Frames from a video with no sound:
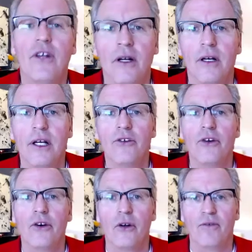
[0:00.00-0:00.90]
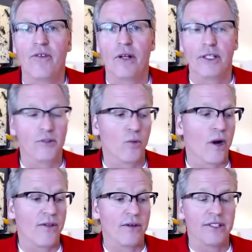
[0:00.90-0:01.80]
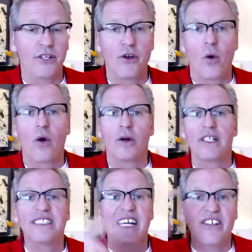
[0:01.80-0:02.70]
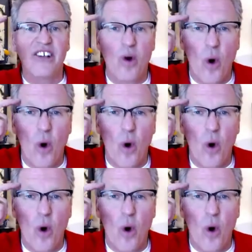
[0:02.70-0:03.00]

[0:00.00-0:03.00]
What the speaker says: internal villains, whether it's in your organization